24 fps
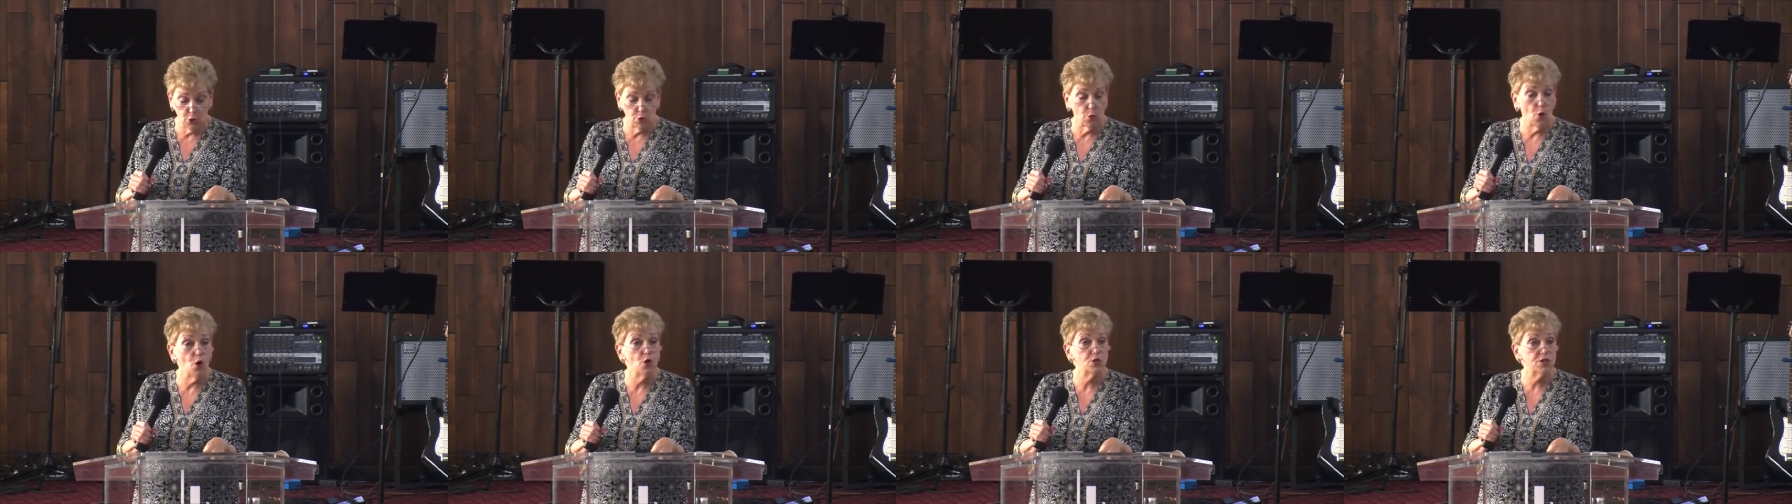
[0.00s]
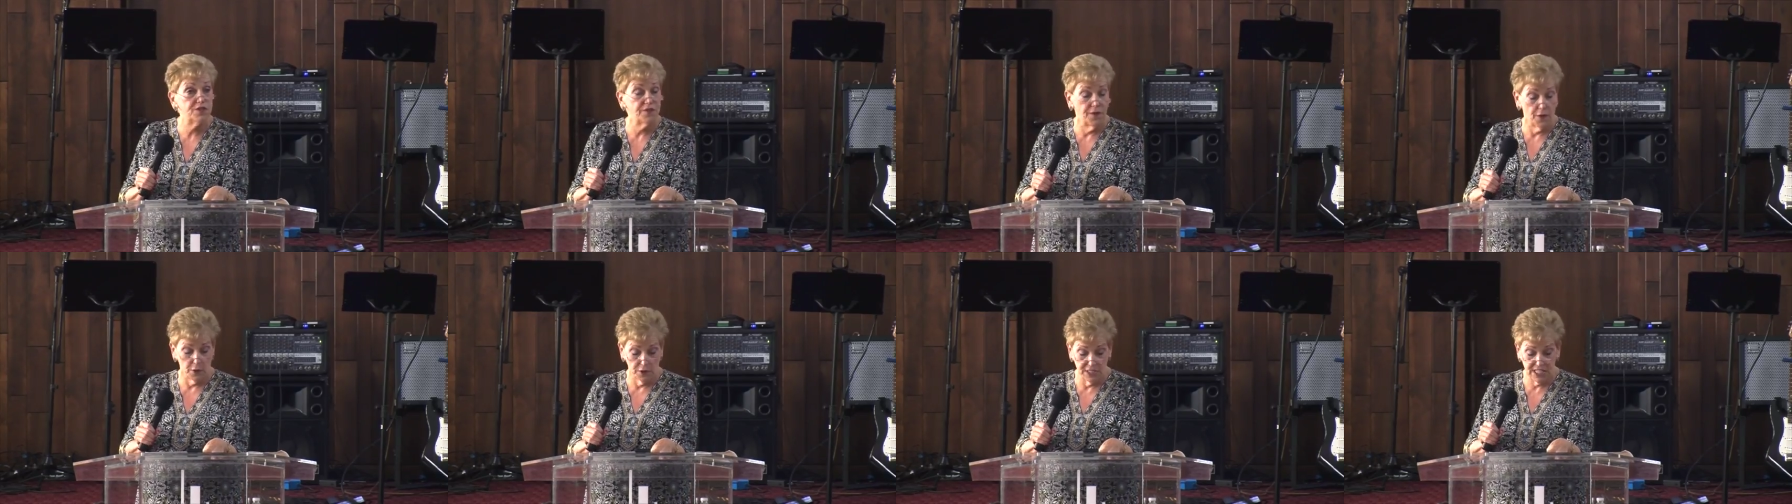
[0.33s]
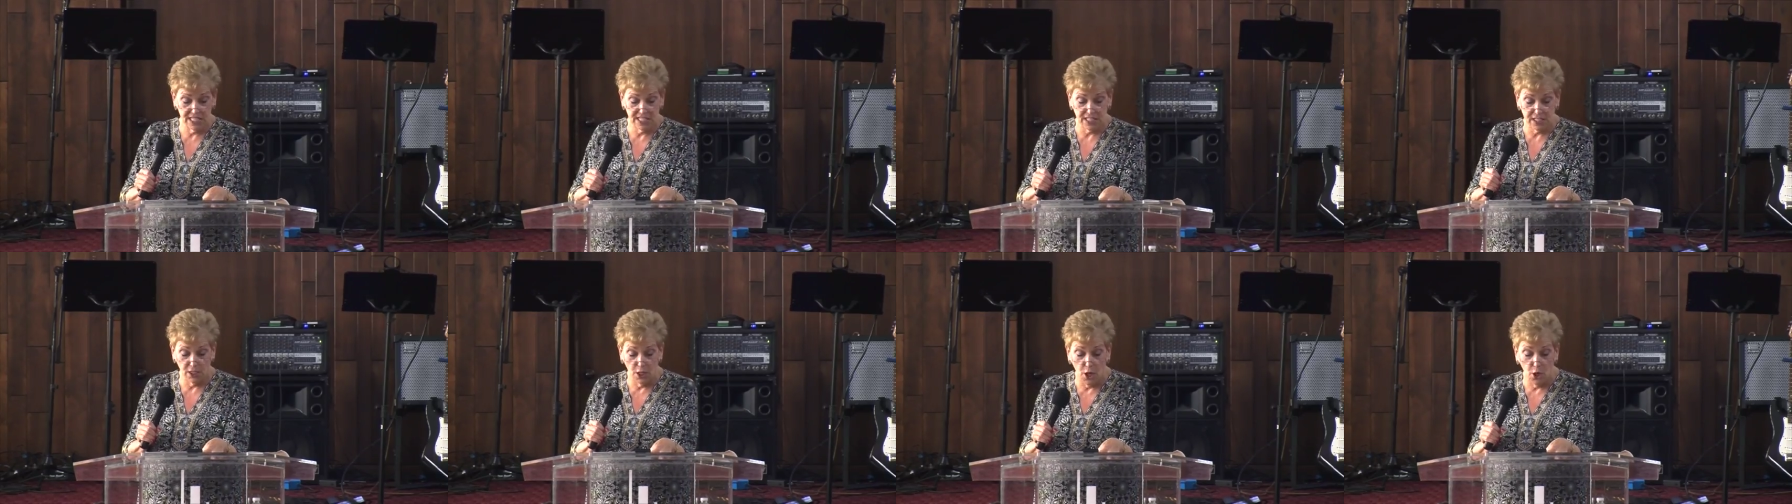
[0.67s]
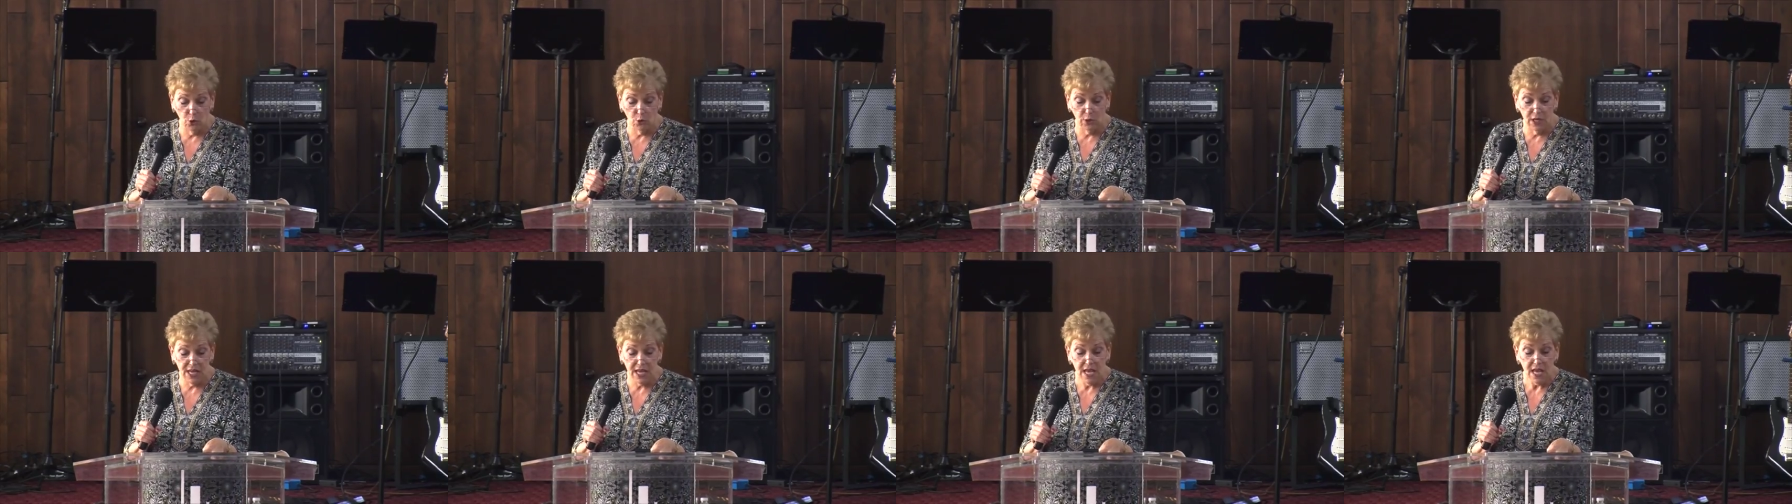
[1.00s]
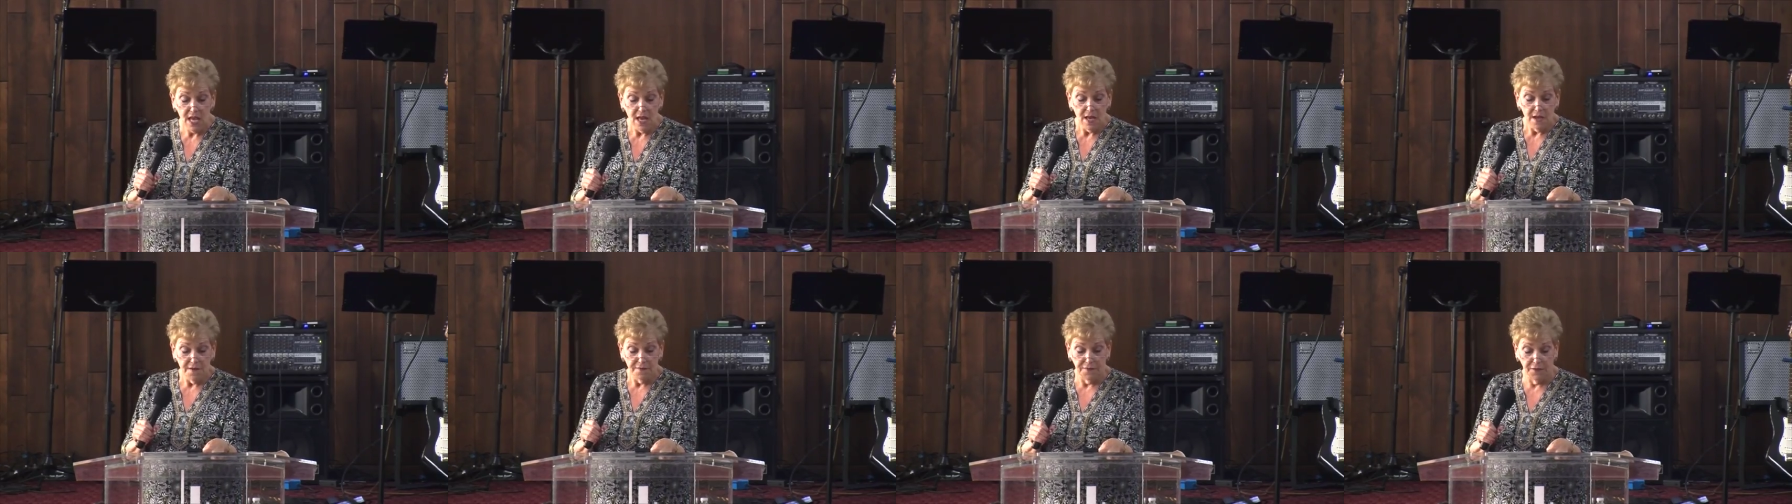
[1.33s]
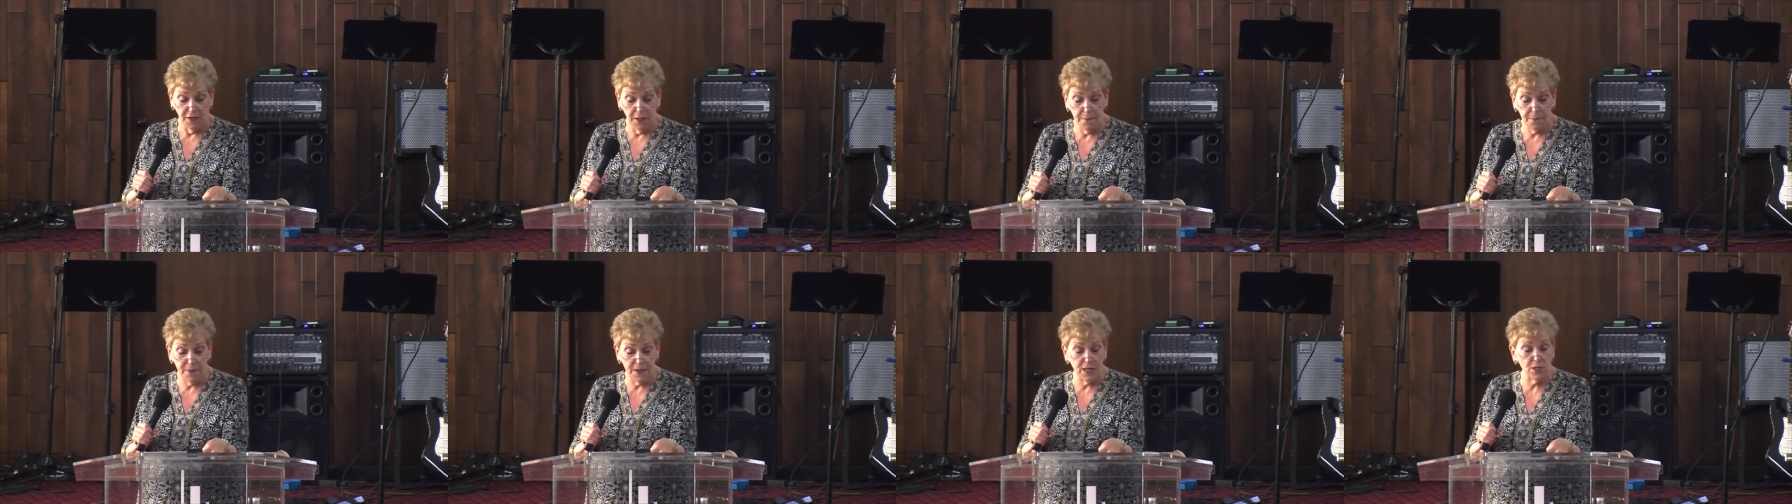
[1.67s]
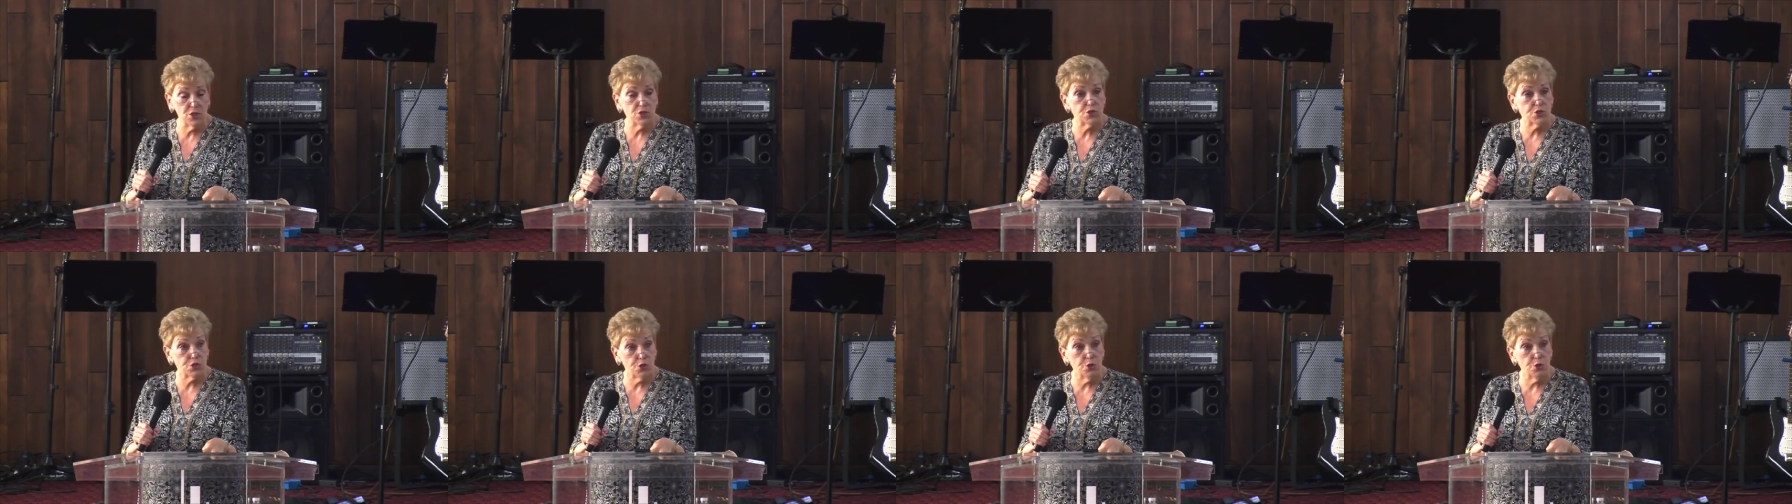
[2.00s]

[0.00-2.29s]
grows very slowly Philippians